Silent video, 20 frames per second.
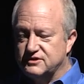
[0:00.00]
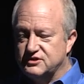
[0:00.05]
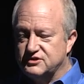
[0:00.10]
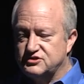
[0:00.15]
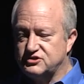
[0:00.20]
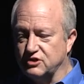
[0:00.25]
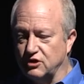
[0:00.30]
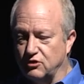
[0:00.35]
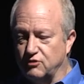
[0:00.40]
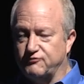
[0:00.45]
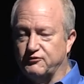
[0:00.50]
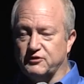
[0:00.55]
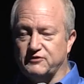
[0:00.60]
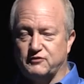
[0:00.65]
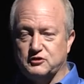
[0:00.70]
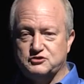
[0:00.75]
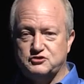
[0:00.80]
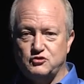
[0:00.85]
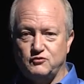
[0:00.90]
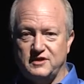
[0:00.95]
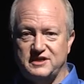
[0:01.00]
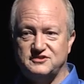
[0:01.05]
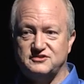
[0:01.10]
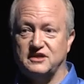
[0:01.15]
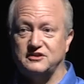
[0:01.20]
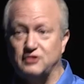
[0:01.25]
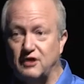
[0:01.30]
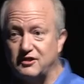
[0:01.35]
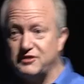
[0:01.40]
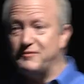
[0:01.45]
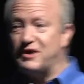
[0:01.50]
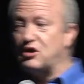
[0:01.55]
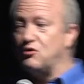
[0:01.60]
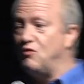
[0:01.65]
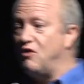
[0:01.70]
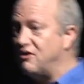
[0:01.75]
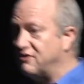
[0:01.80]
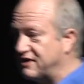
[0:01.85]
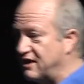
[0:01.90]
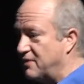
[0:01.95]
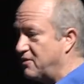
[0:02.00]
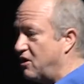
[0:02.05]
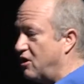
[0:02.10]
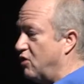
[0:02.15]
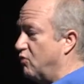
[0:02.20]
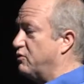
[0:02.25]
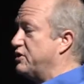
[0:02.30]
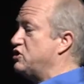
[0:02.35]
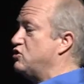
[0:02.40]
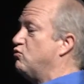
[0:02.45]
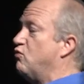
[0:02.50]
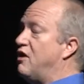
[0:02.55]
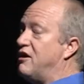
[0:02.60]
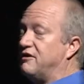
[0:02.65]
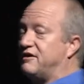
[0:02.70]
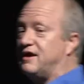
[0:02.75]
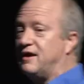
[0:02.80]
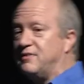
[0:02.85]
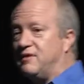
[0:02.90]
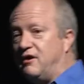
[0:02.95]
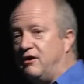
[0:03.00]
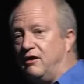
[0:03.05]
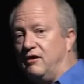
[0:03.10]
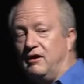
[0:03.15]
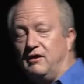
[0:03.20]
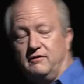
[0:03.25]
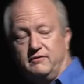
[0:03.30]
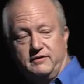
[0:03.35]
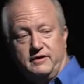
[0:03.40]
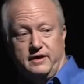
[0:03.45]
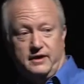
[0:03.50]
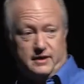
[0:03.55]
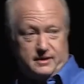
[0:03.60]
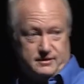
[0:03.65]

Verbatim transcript: So, for the first two weeks, they taught them how to walk down the hall. When you walk down the hall, and